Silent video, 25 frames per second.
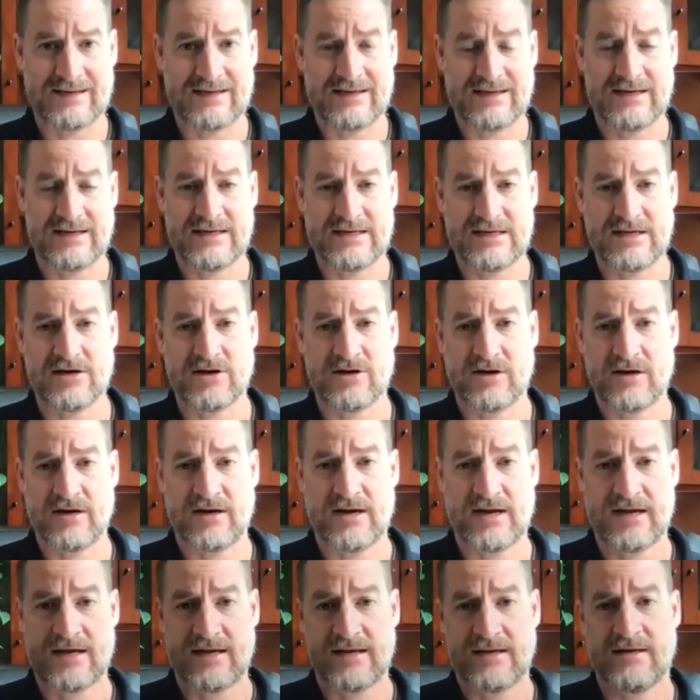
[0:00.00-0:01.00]
in a year
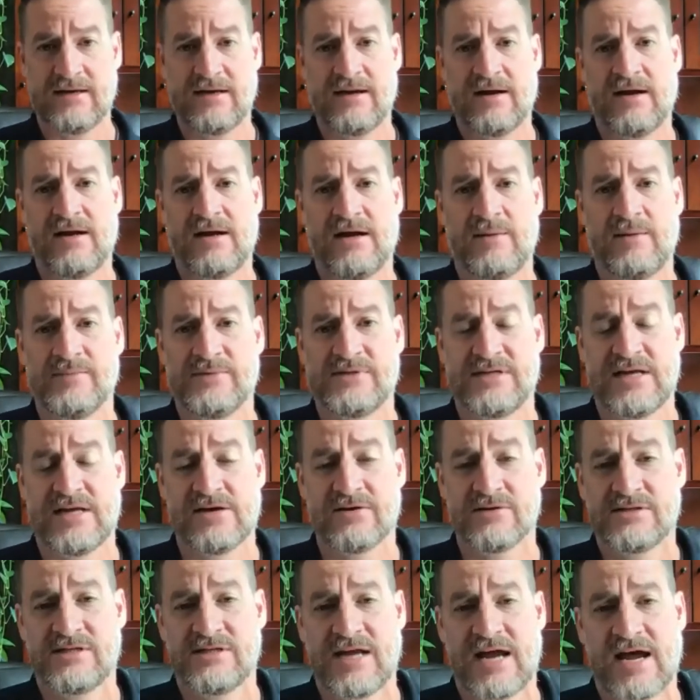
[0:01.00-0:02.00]
in
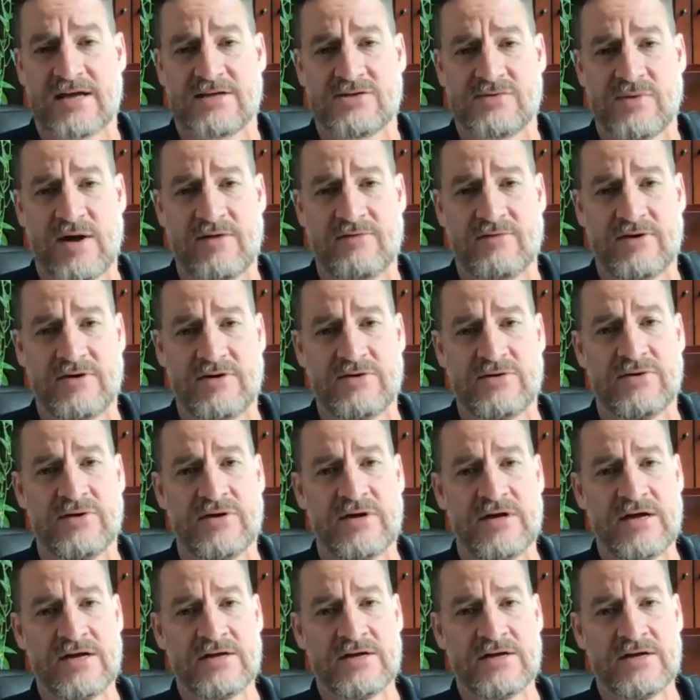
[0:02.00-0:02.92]
sales tax revenue.